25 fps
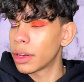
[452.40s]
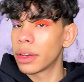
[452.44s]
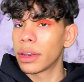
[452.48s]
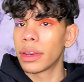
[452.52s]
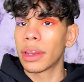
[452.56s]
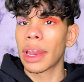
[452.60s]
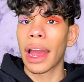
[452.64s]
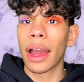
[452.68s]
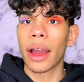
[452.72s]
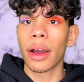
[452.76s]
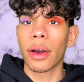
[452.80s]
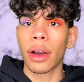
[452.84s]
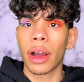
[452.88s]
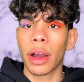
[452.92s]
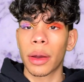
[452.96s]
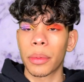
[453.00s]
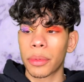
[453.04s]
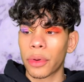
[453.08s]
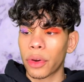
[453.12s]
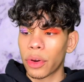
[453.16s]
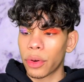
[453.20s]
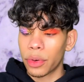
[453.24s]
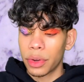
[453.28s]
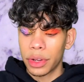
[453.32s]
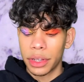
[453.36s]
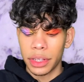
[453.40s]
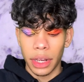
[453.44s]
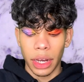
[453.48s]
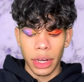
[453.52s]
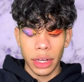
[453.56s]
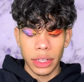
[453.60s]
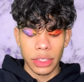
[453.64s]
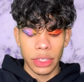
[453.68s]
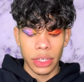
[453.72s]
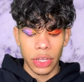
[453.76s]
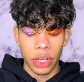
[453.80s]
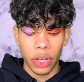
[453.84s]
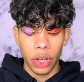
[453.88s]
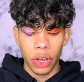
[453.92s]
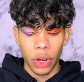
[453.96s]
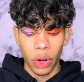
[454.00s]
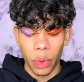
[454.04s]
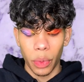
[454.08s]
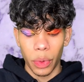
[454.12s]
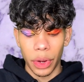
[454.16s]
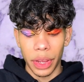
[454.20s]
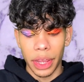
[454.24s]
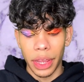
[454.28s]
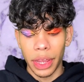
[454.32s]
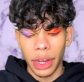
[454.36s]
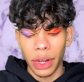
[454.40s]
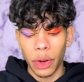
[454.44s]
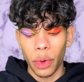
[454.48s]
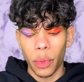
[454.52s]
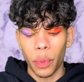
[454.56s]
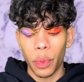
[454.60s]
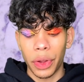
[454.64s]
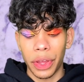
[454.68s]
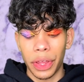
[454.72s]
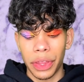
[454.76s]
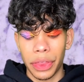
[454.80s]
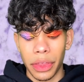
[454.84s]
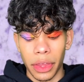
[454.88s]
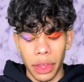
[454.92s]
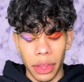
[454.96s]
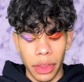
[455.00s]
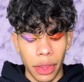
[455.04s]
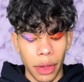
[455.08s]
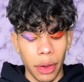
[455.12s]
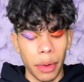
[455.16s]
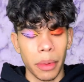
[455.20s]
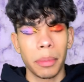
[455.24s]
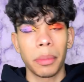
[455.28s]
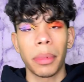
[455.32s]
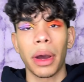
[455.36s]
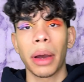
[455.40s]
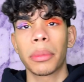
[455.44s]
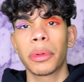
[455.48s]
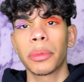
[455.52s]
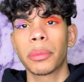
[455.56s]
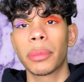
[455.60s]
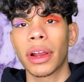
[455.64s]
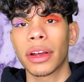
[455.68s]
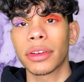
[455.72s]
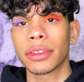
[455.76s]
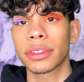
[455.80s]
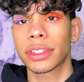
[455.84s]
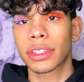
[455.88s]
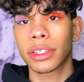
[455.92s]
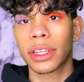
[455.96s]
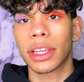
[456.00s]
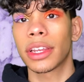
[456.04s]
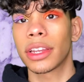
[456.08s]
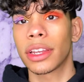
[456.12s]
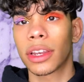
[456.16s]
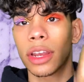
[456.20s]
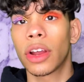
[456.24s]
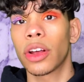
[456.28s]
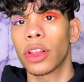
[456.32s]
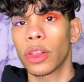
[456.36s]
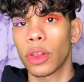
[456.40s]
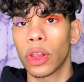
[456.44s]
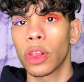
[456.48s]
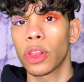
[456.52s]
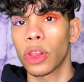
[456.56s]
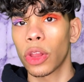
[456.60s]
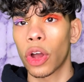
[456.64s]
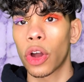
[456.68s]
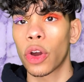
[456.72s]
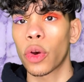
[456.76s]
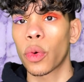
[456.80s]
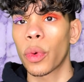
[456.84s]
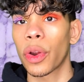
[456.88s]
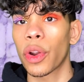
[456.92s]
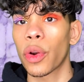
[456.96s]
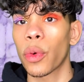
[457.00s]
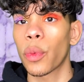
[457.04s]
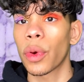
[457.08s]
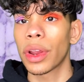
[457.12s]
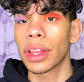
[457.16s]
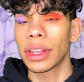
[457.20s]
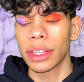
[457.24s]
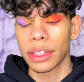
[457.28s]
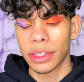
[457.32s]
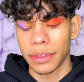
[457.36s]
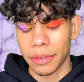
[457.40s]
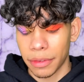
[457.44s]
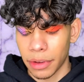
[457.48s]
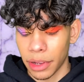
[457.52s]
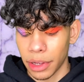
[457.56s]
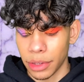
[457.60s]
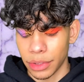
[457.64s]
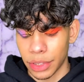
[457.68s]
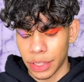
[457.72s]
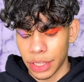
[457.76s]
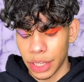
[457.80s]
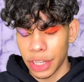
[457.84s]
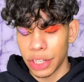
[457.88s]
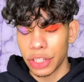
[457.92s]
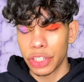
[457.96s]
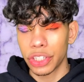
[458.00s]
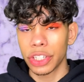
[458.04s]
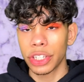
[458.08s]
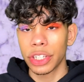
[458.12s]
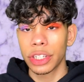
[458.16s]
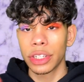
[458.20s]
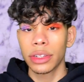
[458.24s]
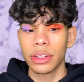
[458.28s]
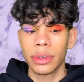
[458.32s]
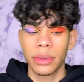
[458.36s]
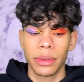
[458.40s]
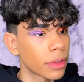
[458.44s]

Now I'm going to go in with the Bobbi Brown Skin Longwear Weightless Foundation.